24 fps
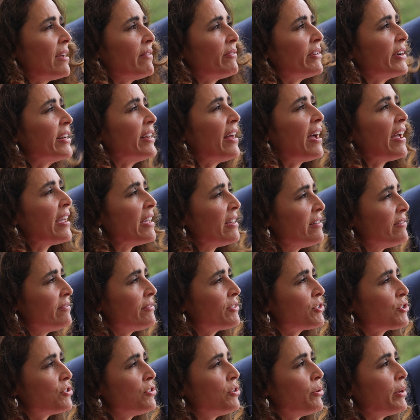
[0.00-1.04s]
Basically
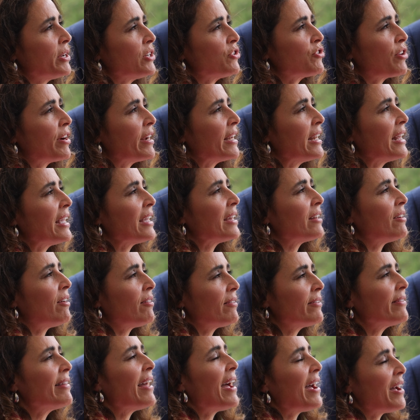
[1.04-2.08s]
picture an urban sprawl